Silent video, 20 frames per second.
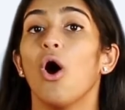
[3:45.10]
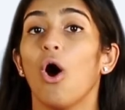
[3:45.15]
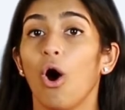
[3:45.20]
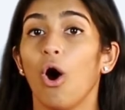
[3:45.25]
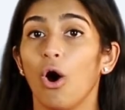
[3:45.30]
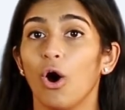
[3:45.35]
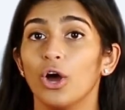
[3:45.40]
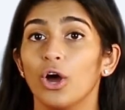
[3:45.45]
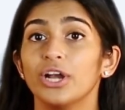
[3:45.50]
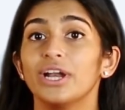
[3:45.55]

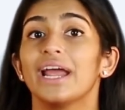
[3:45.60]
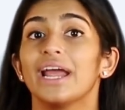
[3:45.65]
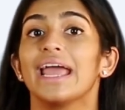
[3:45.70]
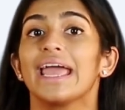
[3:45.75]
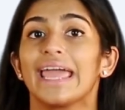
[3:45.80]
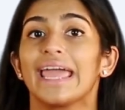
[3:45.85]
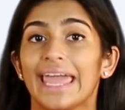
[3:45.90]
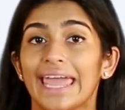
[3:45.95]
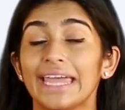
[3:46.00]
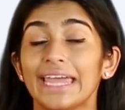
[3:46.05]
or
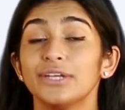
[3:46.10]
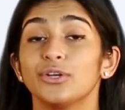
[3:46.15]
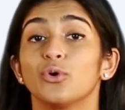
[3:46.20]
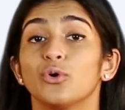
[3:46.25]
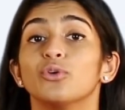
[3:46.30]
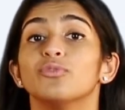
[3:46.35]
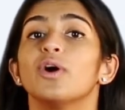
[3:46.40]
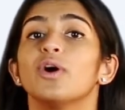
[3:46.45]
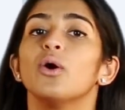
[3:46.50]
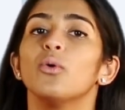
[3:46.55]
8
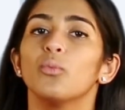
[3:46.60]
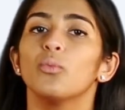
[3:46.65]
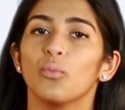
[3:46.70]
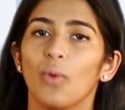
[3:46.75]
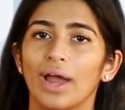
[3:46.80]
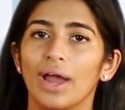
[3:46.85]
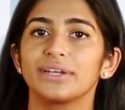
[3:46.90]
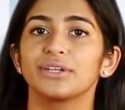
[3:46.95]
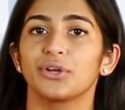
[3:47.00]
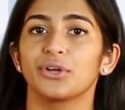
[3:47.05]
over
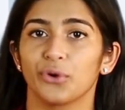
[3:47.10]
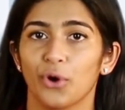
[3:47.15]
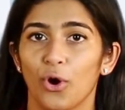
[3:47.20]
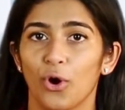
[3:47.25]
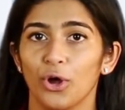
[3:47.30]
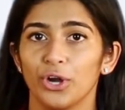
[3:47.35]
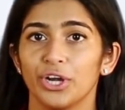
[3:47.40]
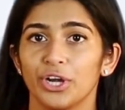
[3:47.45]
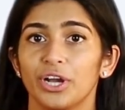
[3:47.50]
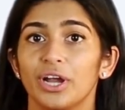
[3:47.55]
1
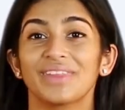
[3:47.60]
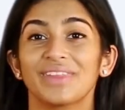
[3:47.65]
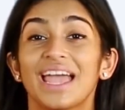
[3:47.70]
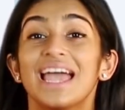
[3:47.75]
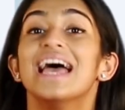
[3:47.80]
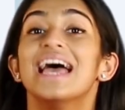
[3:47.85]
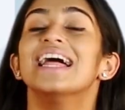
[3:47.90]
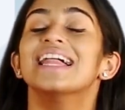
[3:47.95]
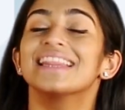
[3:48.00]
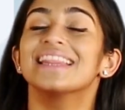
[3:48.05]
crore.
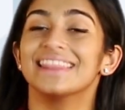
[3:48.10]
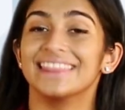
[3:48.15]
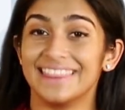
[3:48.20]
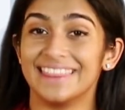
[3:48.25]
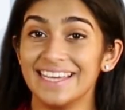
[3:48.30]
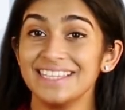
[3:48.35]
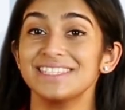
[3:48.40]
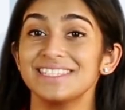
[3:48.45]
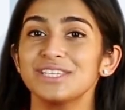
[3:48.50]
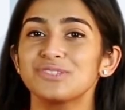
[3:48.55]

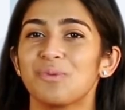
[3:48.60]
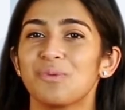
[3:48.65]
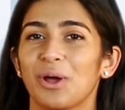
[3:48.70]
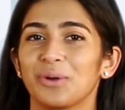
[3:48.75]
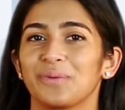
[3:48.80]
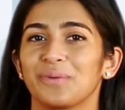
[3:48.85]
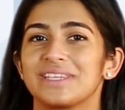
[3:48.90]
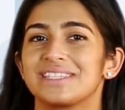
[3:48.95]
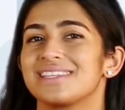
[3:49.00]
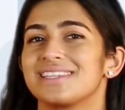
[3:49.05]
This is
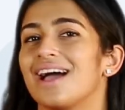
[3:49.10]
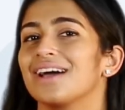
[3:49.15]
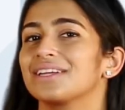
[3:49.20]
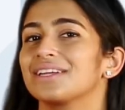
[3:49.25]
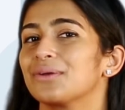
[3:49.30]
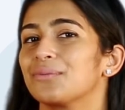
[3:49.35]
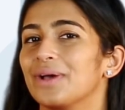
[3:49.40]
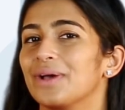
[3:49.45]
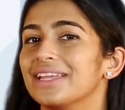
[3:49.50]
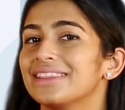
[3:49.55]
what we
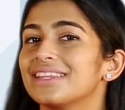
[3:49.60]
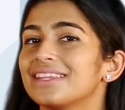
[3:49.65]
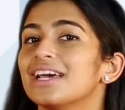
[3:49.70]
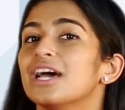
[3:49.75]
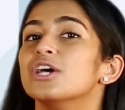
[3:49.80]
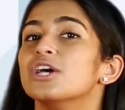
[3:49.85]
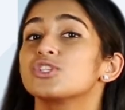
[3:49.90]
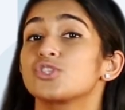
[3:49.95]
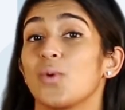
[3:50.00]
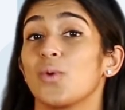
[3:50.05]
started with,
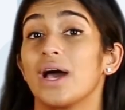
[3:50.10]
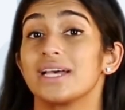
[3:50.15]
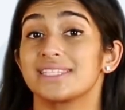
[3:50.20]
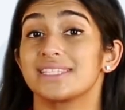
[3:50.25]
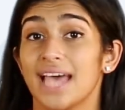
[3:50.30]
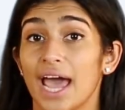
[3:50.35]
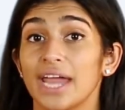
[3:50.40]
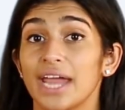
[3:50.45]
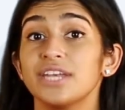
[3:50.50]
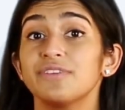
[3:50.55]
so our
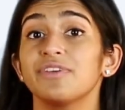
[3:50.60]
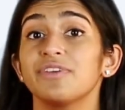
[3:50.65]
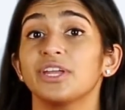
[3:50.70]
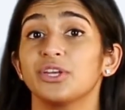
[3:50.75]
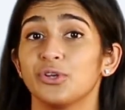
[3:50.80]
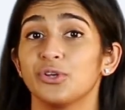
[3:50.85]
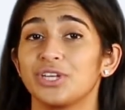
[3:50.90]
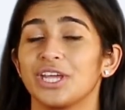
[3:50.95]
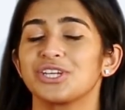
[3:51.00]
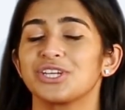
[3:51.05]
scientific
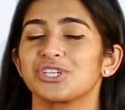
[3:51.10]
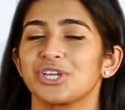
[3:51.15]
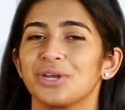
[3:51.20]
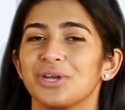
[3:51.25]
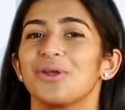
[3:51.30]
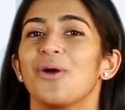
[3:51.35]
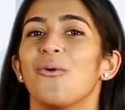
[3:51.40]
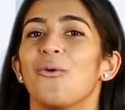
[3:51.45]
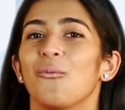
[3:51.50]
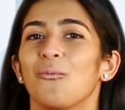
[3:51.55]

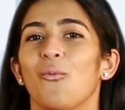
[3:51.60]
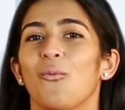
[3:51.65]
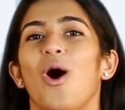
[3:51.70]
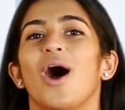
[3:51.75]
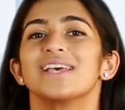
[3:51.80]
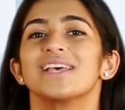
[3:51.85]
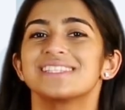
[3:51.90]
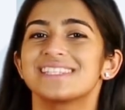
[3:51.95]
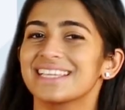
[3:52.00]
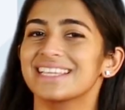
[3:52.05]
notation
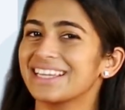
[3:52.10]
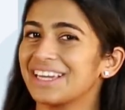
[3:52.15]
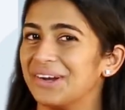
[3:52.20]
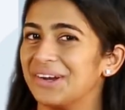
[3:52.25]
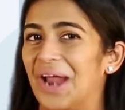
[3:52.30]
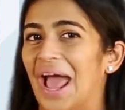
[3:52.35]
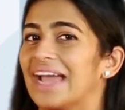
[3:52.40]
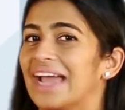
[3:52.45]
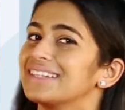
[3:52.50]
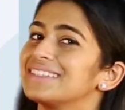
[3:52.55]
was
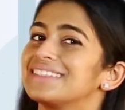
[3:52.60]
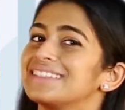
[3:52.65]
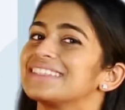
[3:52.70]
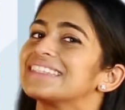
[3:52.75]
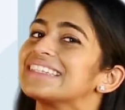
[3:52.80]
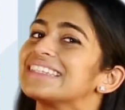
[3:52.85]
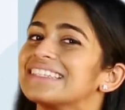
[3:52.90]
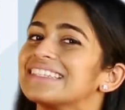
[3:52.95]
correct.